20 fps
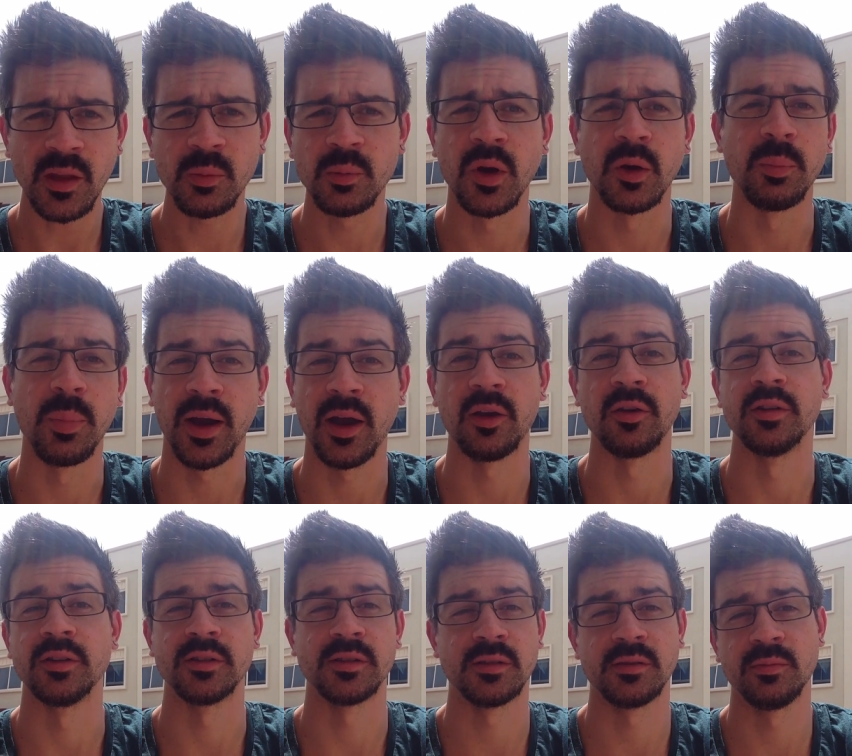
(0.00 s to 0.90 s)
my
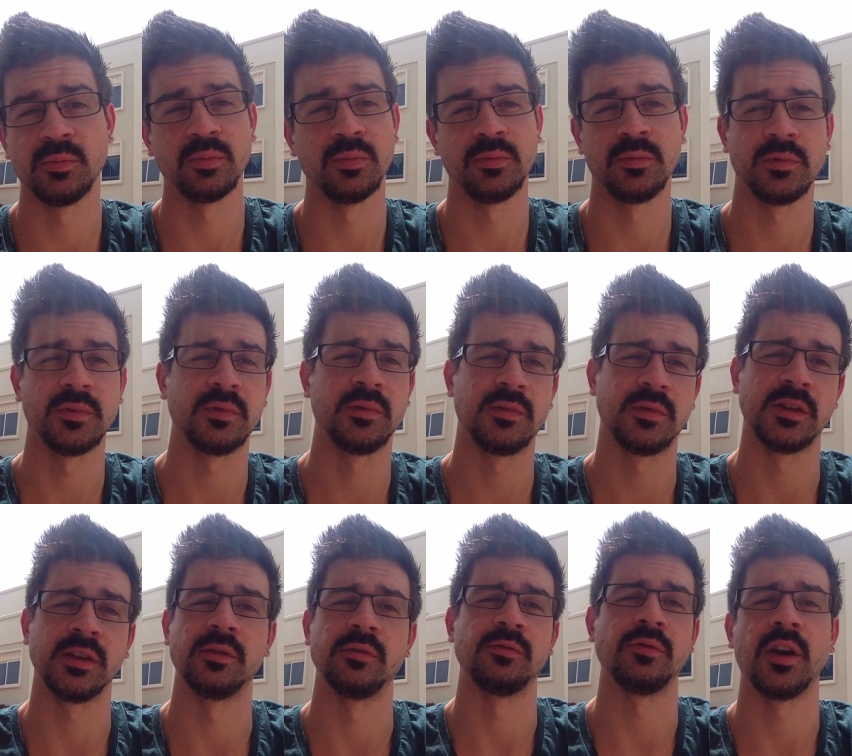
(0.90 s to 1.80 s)
parents
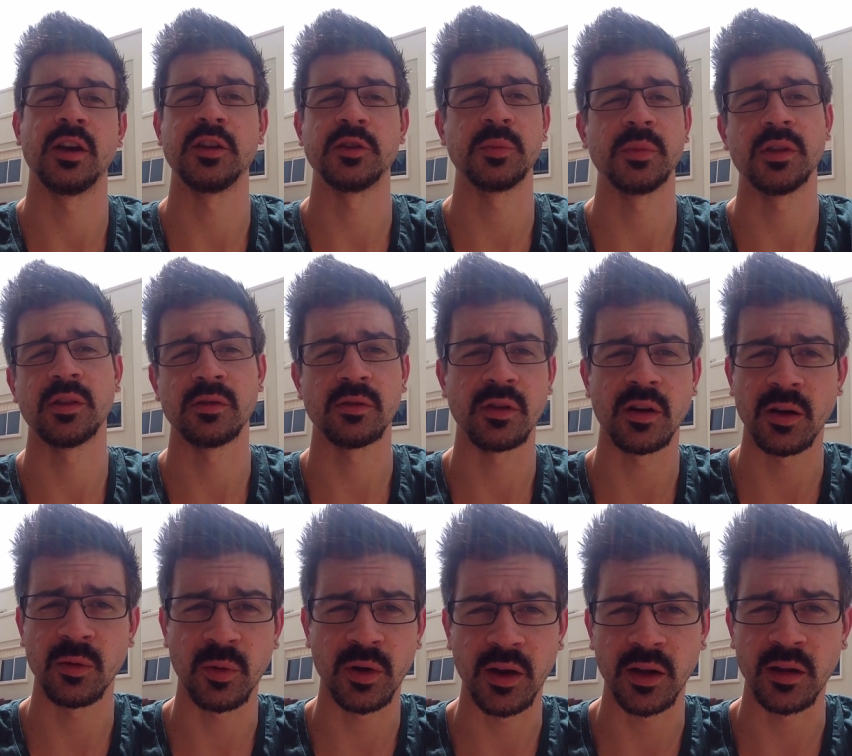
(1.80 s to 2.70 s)
didn't raise me the
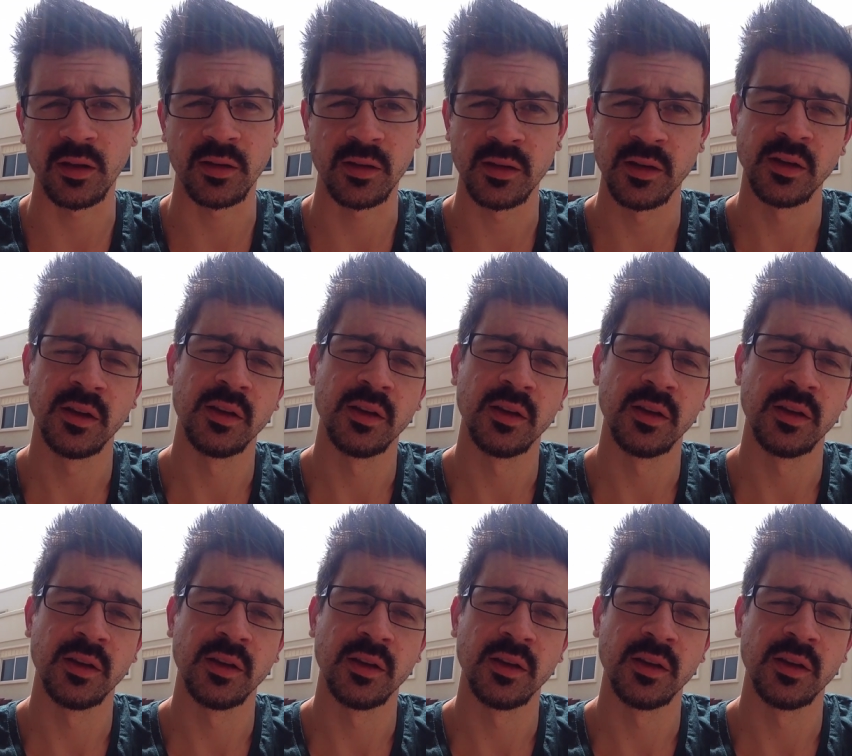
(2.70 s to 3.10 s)
right way,